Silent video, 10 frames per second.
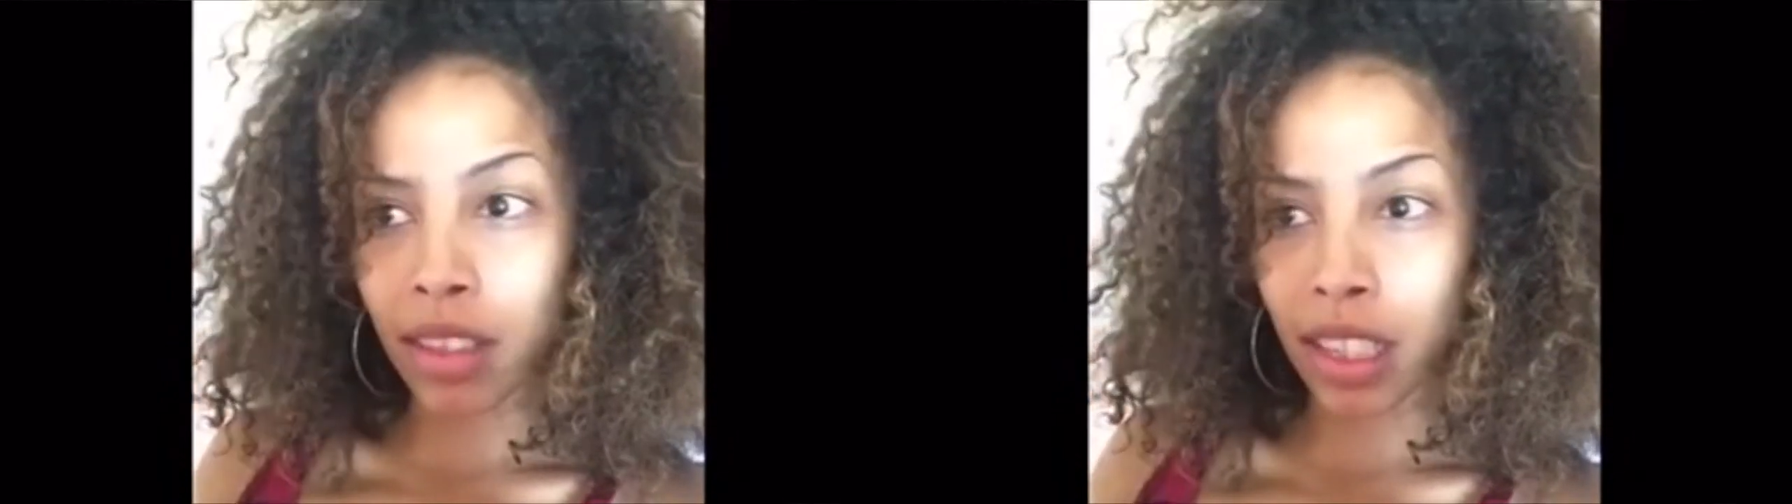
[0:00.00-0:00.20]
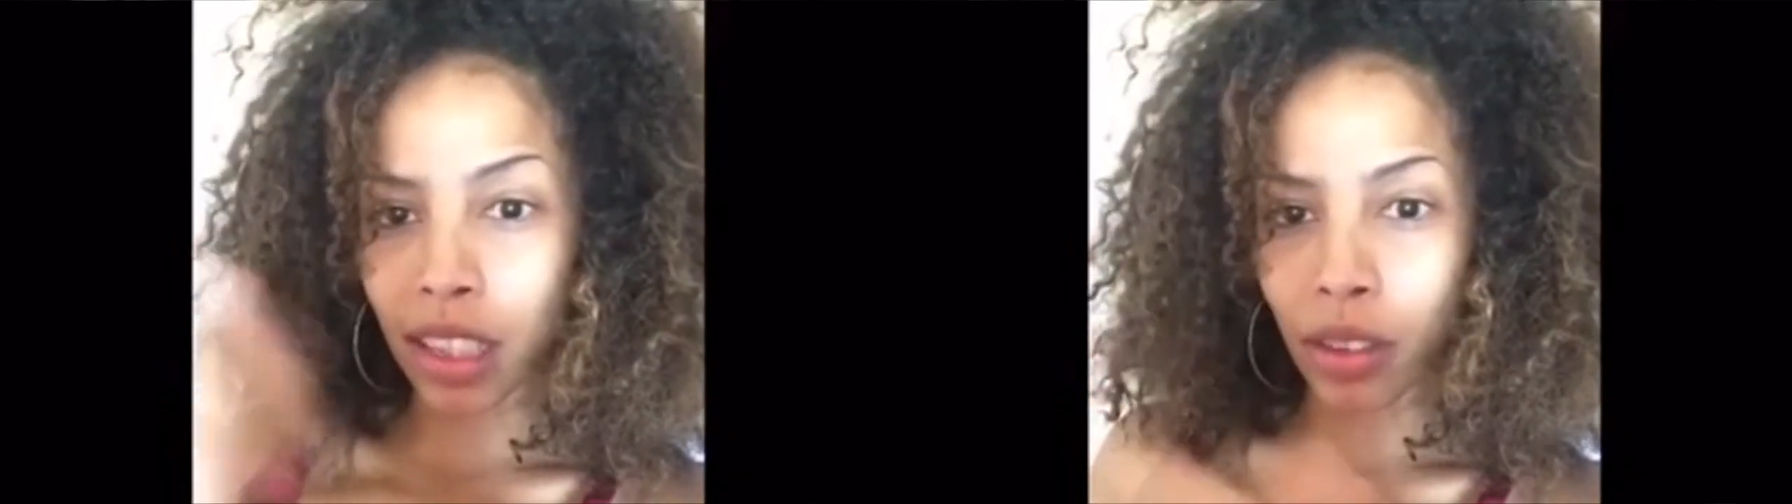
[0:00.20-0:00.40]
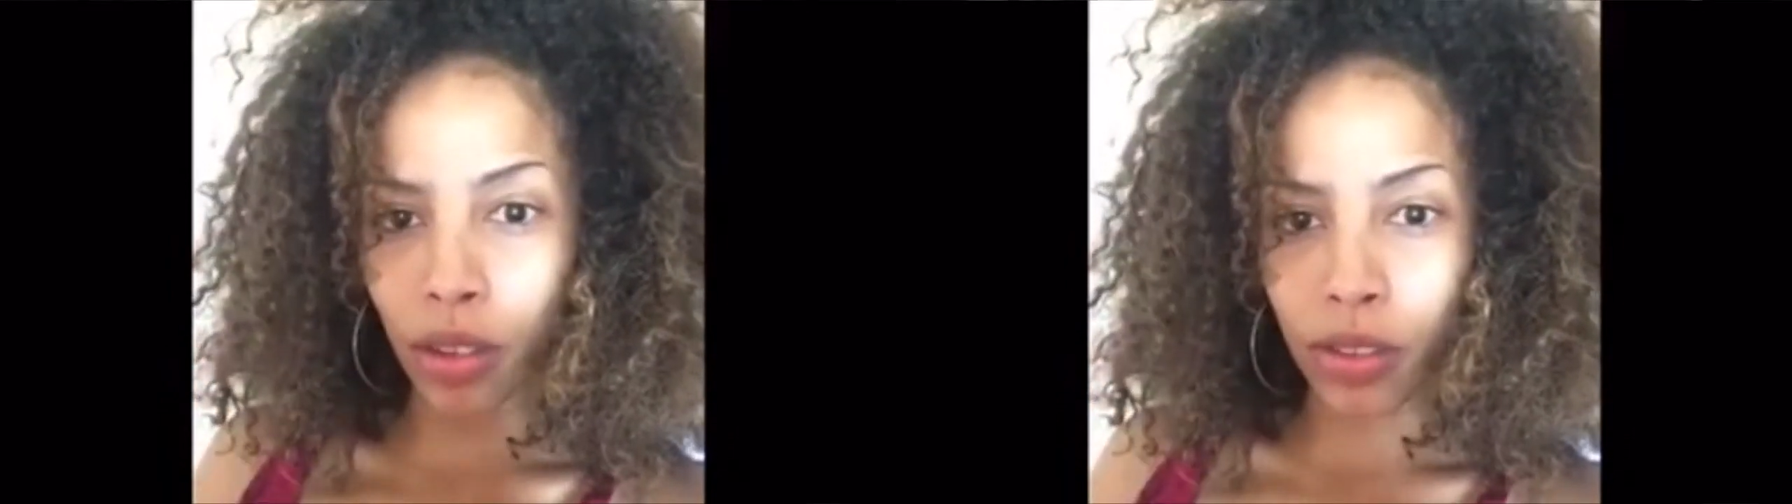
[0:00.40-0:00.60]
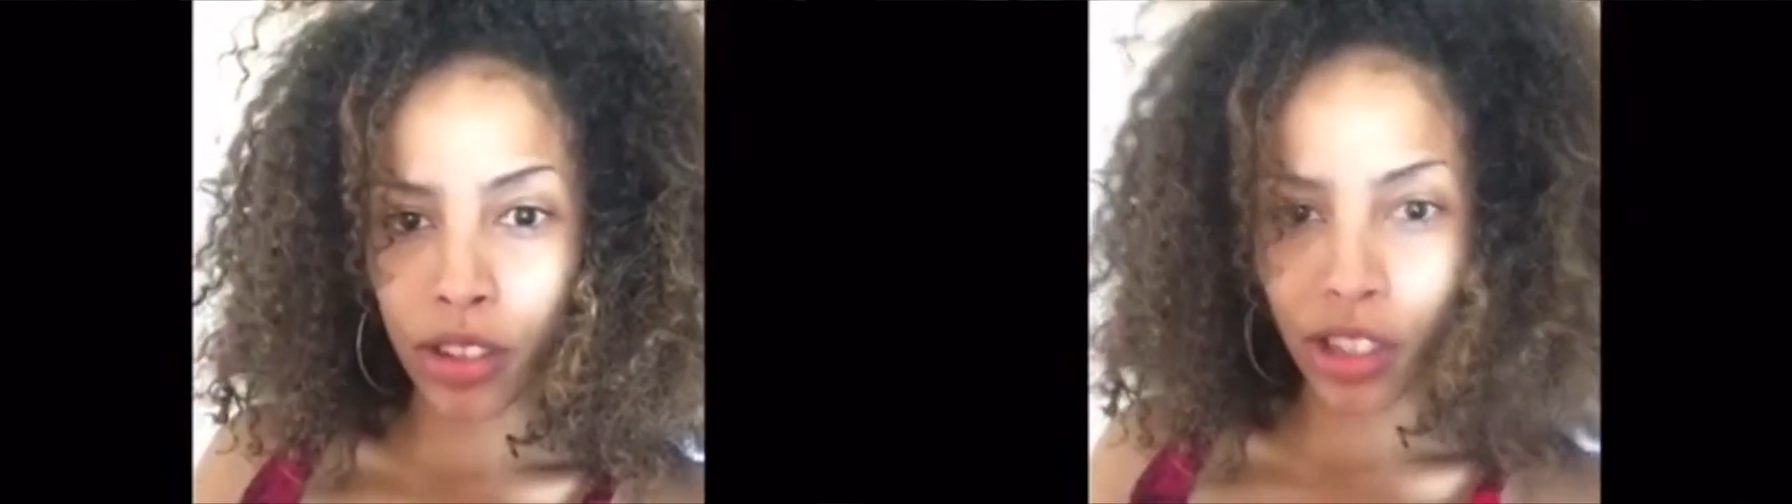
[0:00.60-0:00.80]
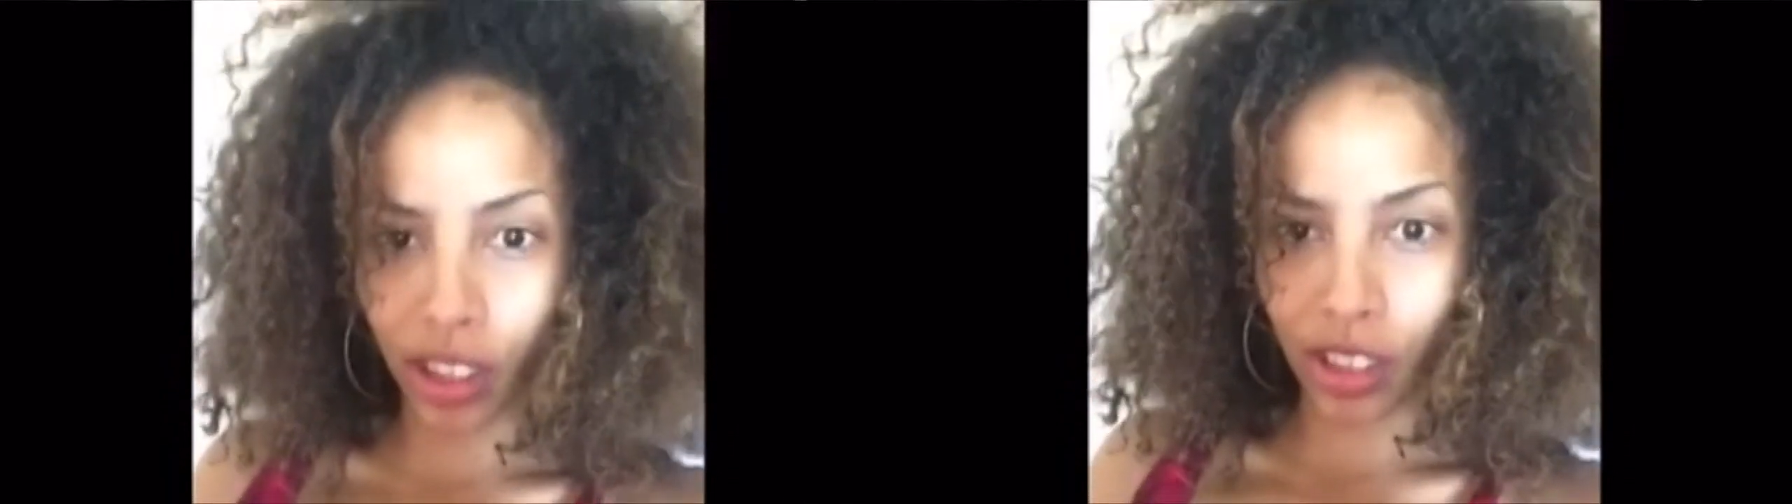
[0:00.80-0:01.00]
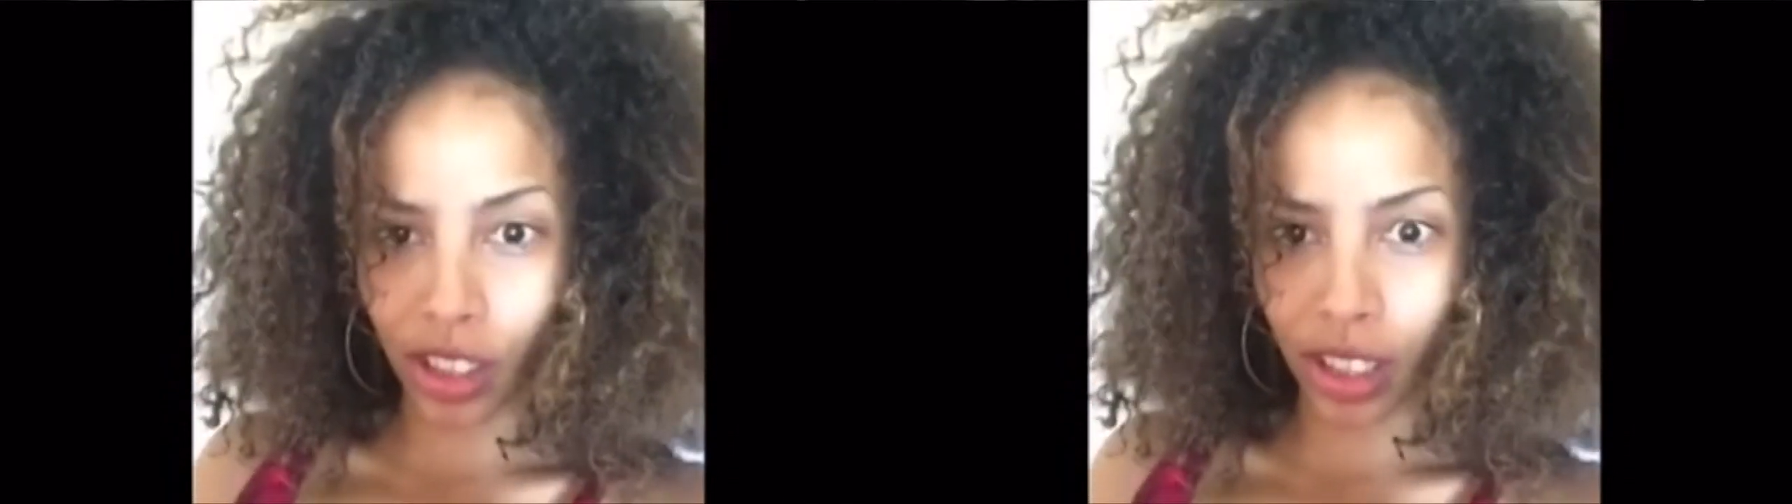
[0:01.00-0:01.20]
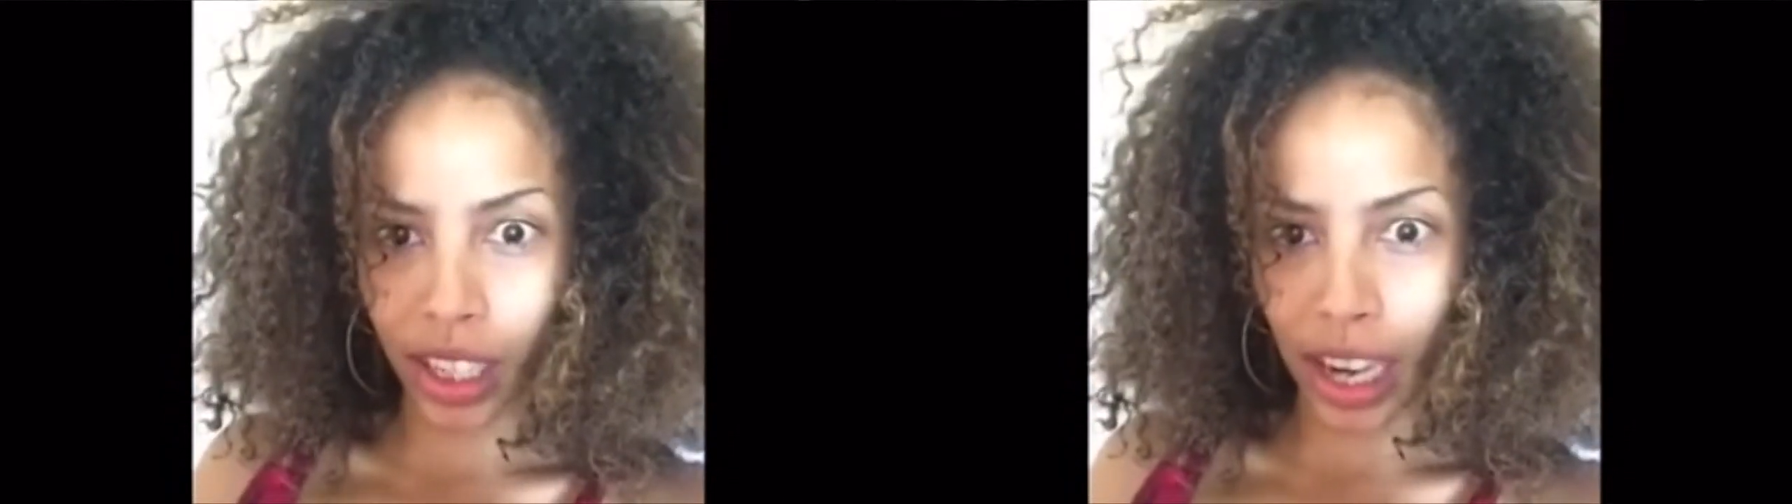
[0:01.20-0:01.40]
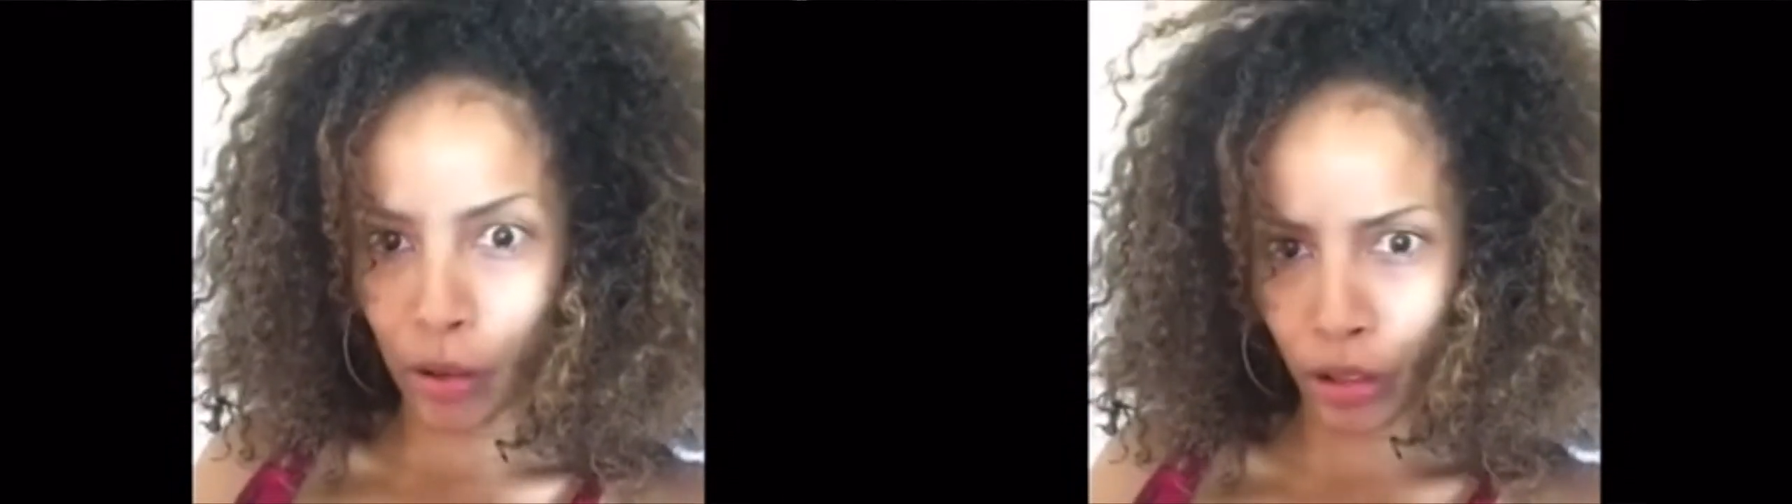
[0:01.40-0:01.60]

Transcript: signal for changing the lane.